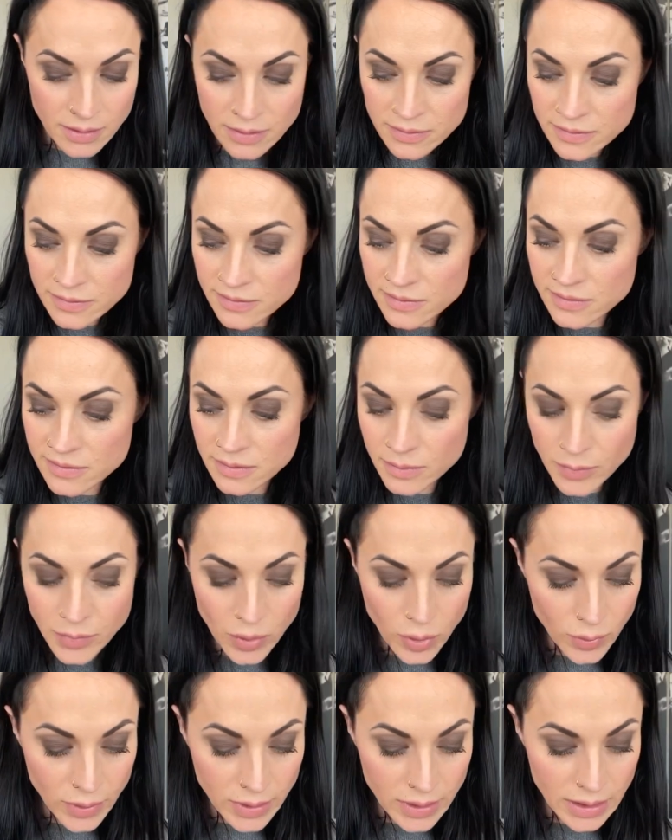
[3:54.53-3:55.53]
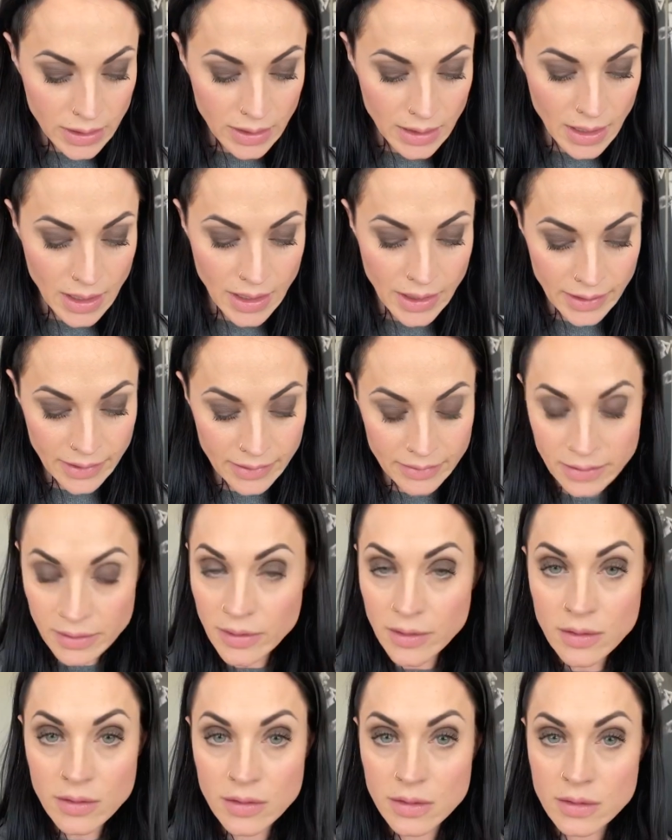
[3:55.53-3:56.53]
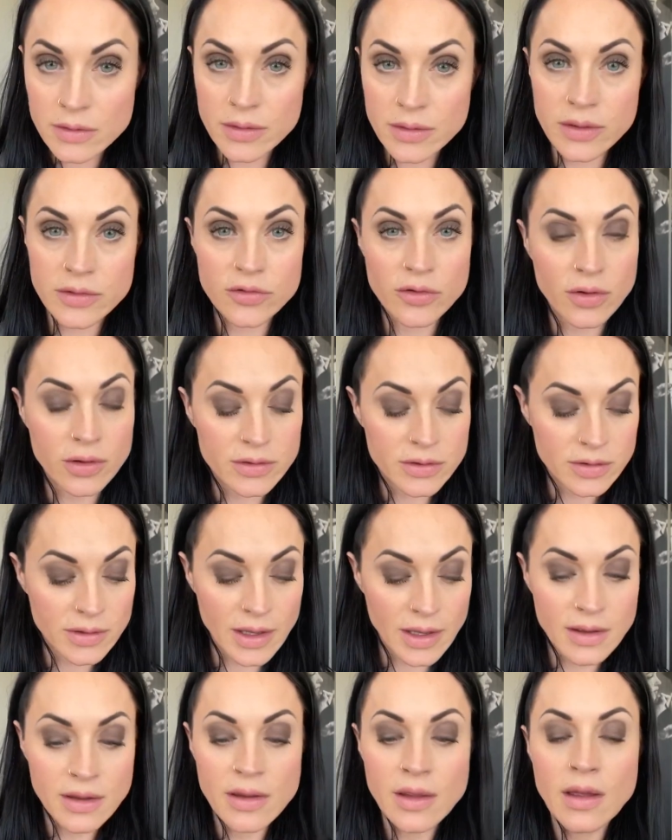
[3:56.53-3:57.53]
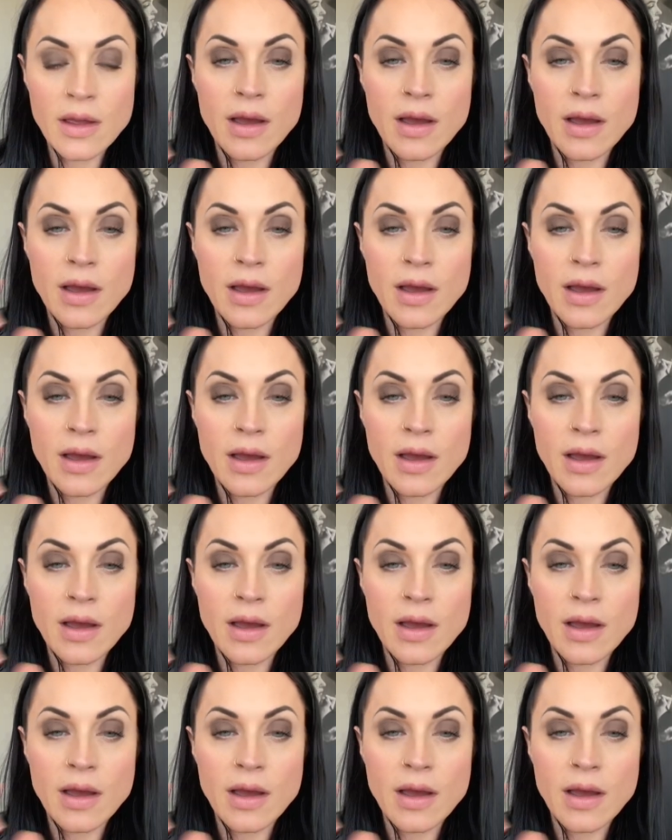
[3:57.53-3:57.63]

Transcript: smoky eye look. You can totally do that.